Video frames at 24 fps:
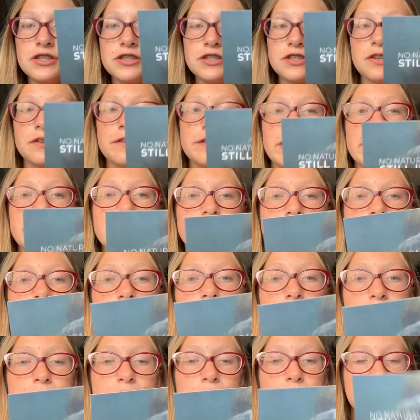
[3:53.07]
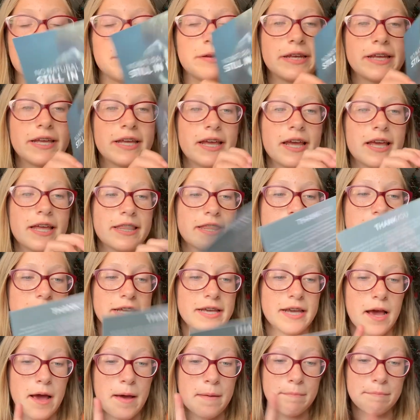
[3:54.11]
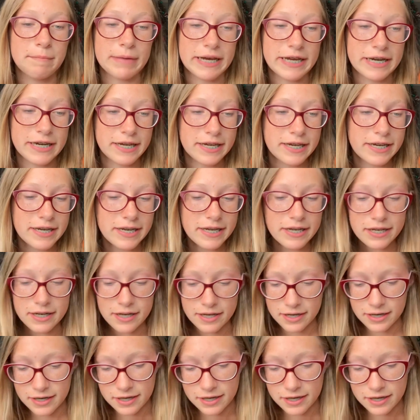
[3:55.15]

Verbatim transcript: So next I'm doing the manatee.